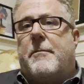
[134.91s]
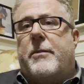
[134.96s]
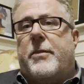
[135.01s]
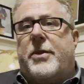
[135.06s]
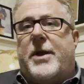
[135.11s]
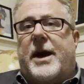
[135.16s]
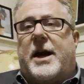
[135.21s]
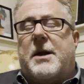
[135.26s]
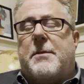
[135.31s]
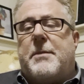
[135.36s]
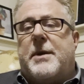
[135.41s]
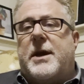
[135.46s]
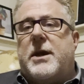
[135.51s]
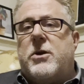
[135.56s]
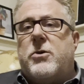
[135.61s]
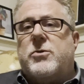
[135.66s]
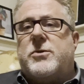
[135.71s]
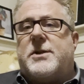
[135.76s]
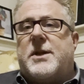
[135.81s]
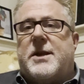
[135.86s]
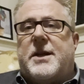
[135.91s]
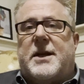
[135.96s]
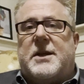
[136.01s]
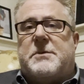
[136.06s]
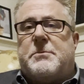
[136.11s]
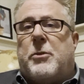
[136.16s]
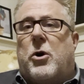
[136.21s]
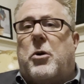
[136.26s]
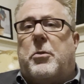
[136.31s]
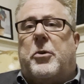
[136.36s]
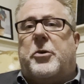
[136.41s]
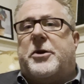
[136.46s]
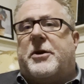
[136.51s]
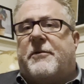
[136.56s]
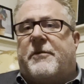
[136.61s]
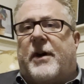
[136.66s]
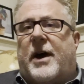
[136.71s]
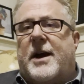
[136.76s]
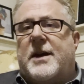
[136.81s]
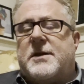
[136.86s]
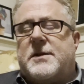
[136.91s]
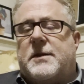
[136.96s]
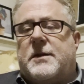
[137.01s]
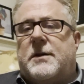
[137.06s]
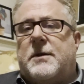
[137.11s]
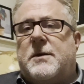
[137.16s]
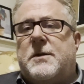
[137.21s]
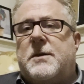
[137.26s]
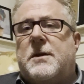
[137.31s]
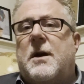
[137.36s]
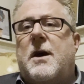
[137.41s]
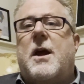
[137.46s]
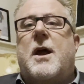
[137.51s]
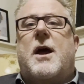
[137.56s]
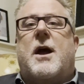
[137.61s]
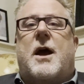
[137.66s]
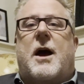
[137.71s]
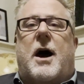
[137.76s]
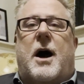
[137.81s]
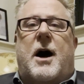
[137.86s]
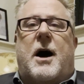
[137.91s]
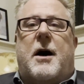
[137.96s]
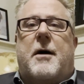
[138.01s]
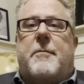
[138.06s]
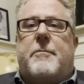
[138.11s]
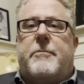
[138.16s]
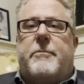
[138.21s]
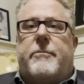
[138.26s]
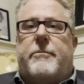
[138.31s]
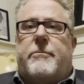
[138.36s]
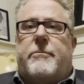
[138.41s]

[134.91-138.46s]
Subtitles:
they can be used in these mobile devices in